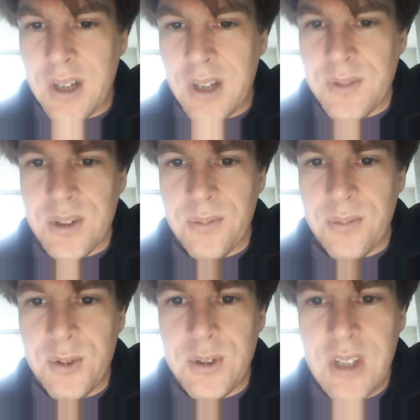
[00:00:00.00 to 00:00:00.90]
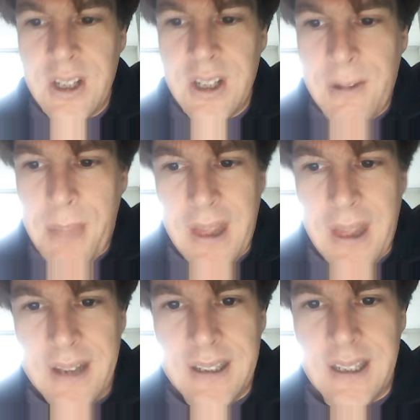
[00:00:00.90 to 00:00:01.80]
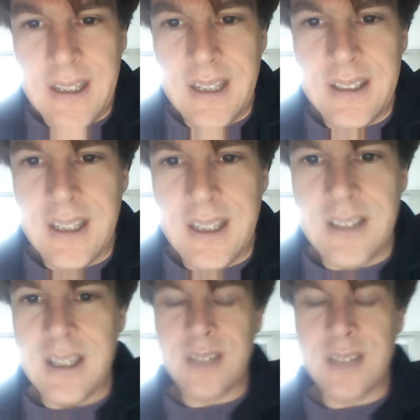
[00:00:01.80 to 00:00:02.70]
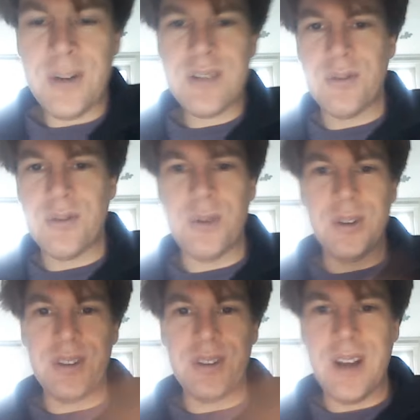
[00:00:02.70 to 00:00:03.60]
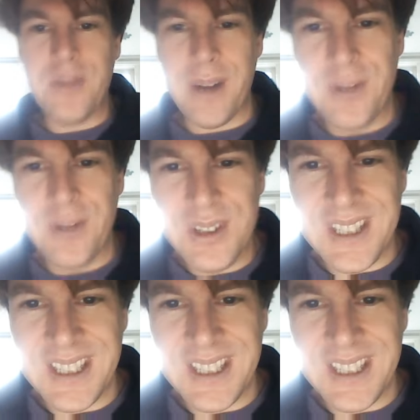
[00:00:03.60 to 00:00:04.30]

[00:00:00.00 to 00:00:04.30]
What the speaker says: with some food, and the rest of the world, you know, everybody will